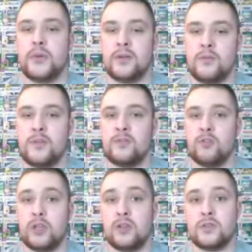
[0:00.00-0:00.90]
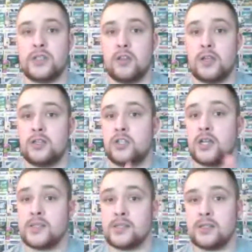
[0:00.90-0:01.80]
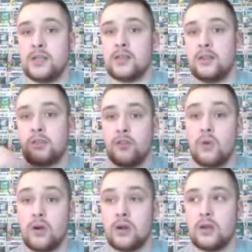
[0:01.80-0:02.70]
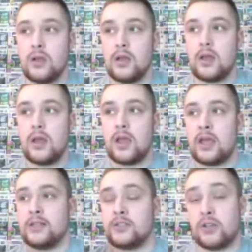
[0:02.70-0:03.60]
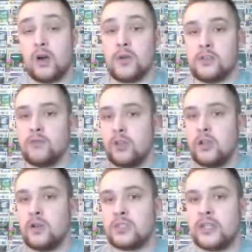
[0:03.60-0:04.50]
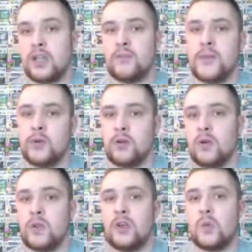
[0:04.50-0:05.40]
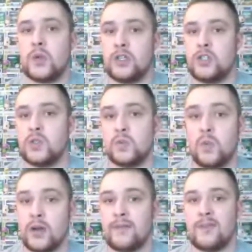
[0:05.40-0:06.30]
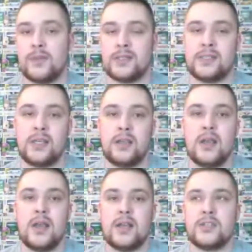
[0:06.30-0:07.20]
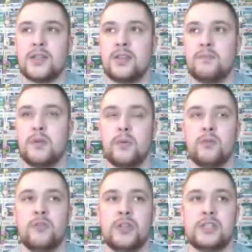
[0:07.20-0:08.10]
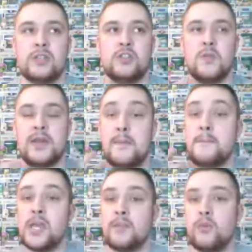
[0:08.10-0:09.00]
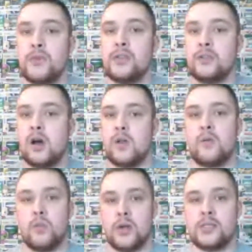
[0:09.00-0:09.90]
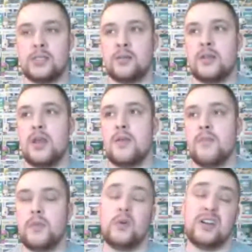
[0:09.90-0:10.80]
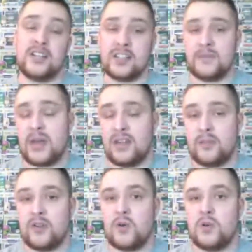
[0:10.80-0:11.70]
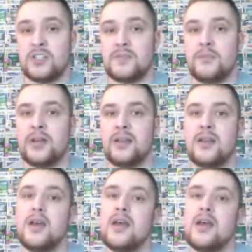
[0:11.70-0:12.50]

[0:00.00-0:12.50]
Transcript: you put movies really close together, like Justice League, Thor, and Star Wars really close together, people are only going to want to choose one of them to see. So I think people are releasing too many big movies all at once, and people are anticipating them, of course, but